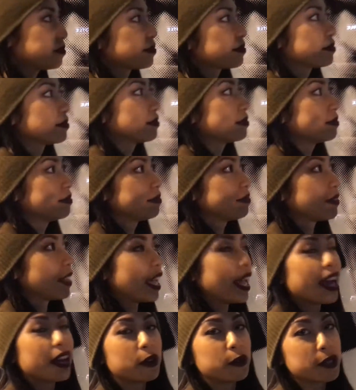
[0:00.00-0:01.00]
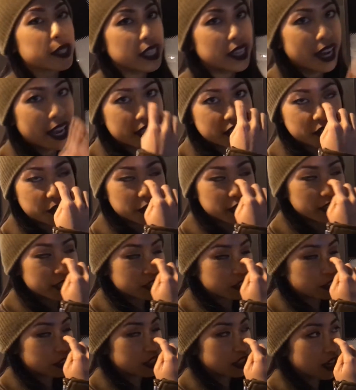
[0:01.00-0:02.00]
No. Oh. I was gonna ask for an
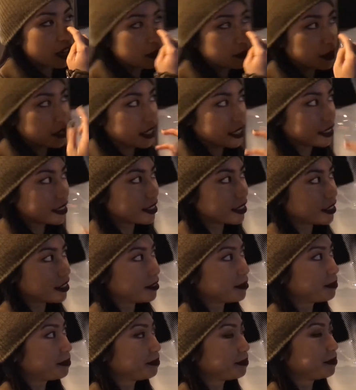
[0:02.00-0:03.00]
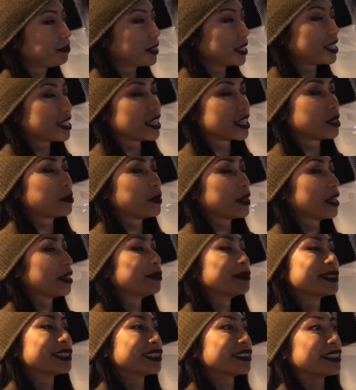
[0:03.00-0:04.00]
extra shot, but it's 6 p.m.
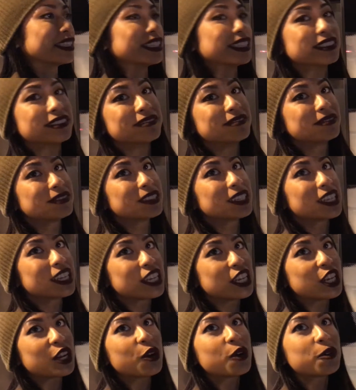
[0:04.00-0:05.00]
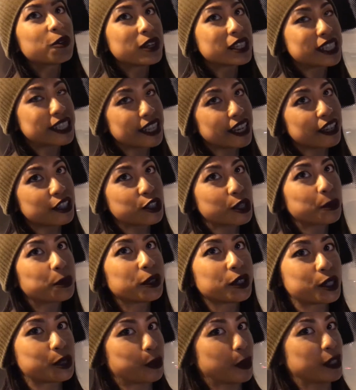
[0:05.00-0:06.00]
so no. Go like. You don't want to see a
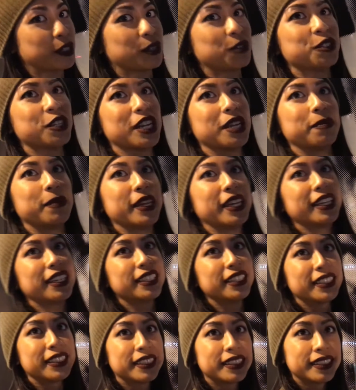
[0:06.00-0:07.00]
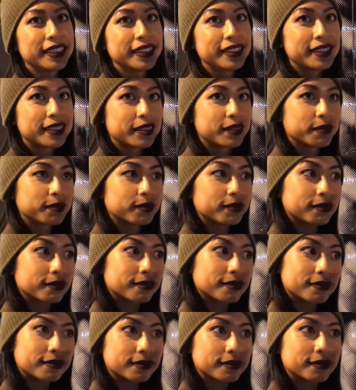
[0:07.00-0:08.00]
triple espresso. Wait, wait, wait, wait. Stay right where you are.
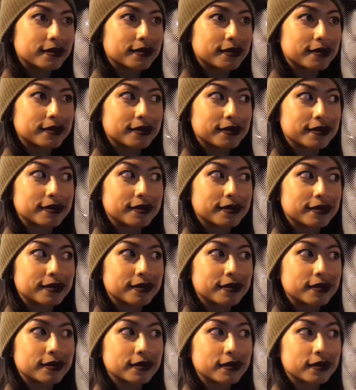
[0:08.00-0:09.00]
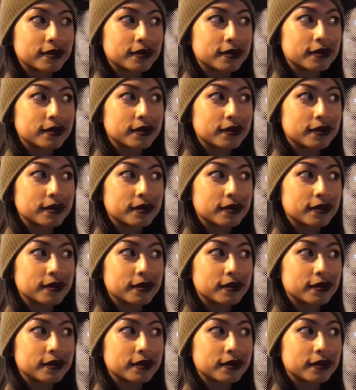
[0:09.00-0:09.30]
Turn your head straight,